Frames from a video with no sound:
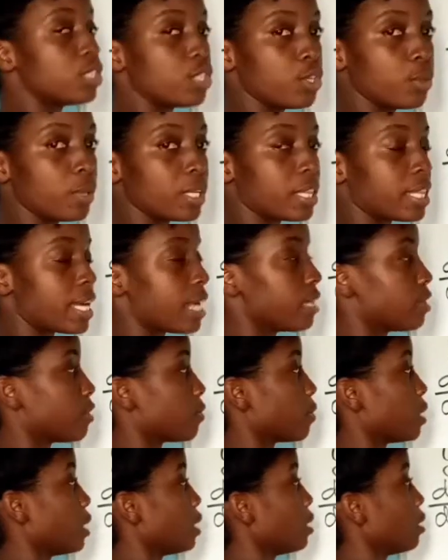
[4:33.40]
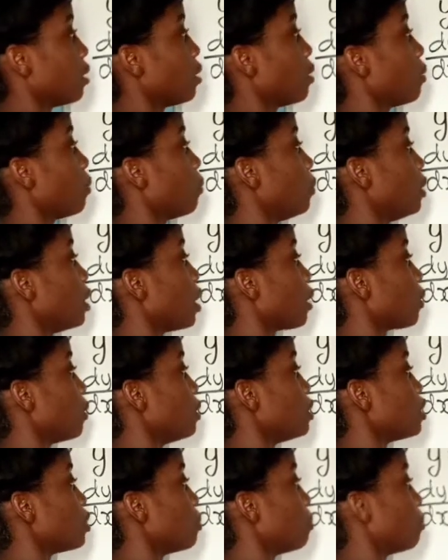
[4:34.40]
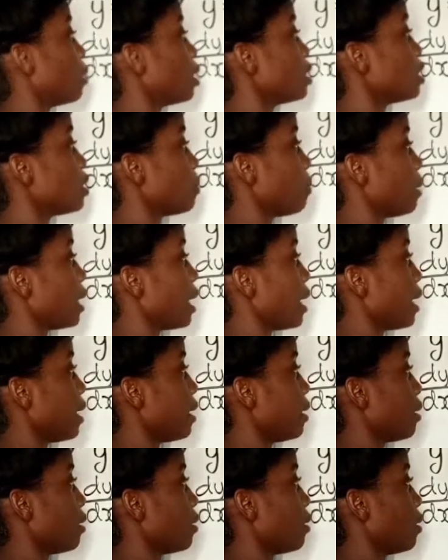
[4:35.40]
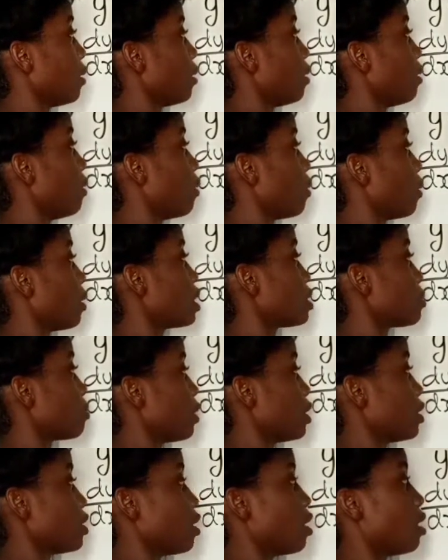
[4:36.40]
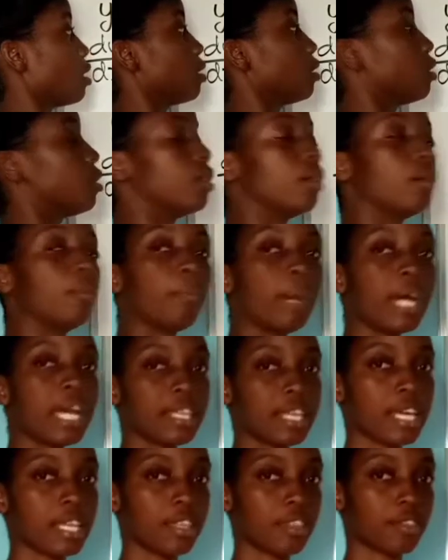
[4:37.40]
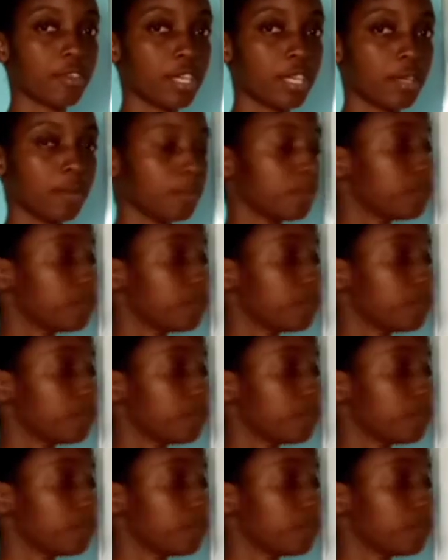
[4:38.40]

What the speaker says: to do with that 3? We are going to multiply our expression by that 3.